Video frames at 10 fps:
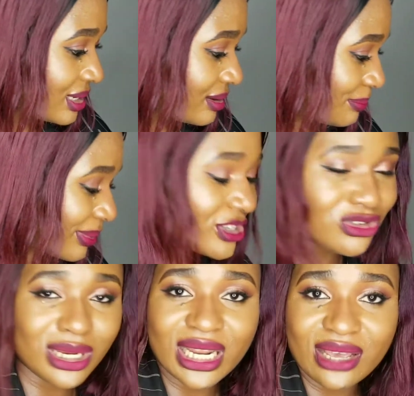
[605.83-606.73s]

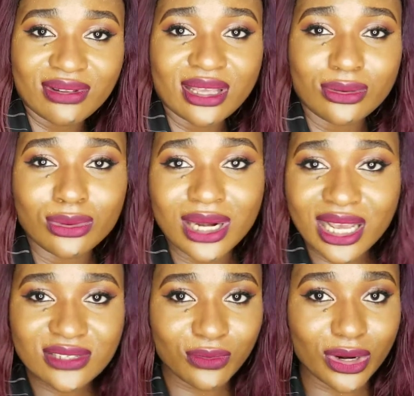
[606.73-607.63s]
battery life, like it could
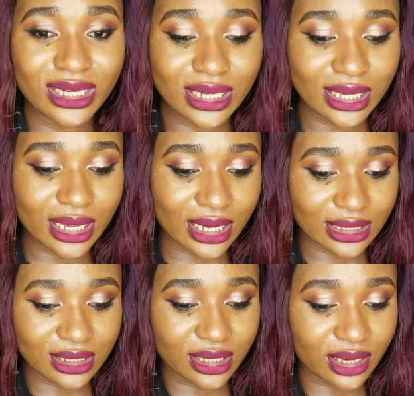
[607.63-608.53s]
last for a day
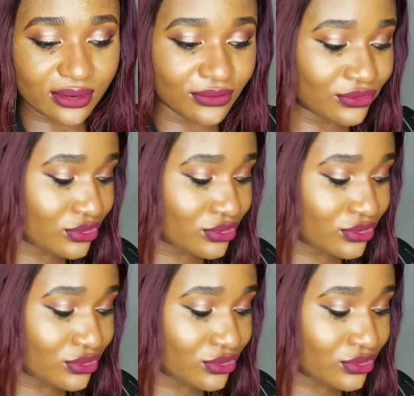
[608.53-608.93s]
and a half.